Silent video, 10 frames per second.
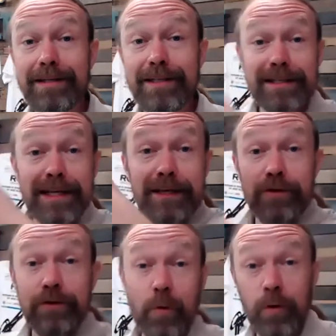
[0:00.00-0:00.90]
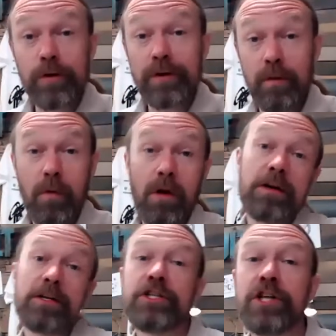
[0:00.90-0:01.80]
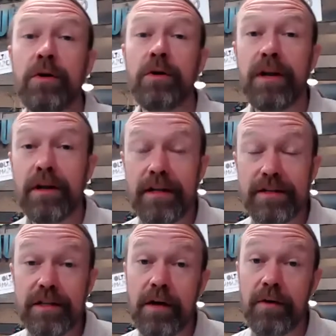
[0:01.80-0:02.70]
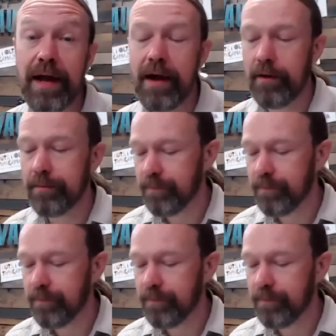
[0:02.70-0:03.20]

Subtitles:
stick your oar in the water and show it and slow down.